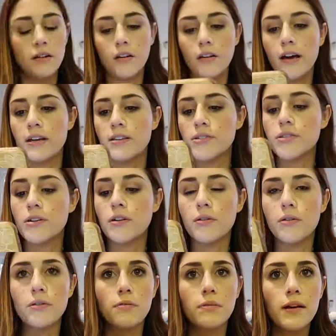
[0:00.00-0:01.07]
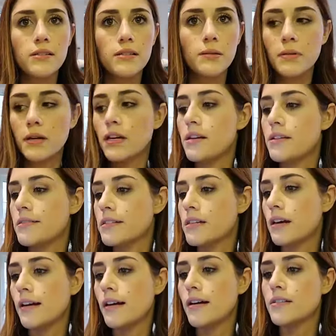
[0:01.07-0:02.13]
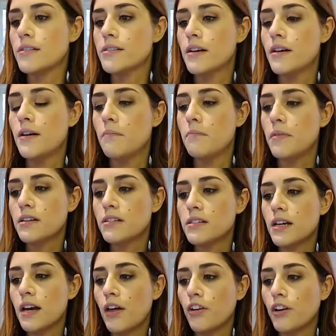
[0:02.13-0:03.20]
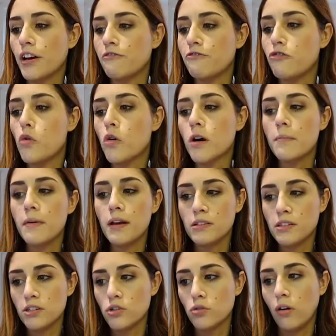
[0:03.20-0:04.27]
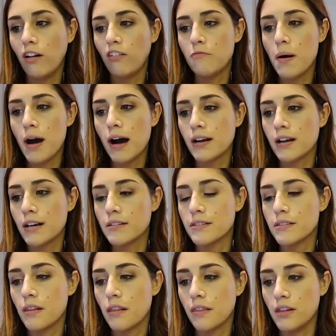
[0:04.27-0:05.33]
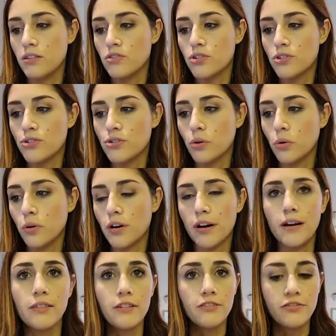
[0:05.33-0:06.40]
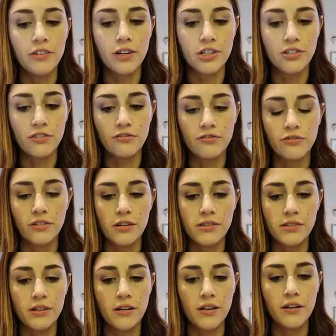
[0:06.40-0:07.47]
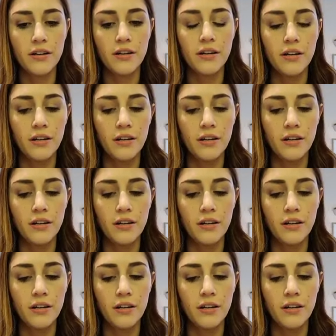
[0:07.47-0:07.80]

Okay, so the recipe says mix together and form into 12 pockets, then store in the fridge or freezer.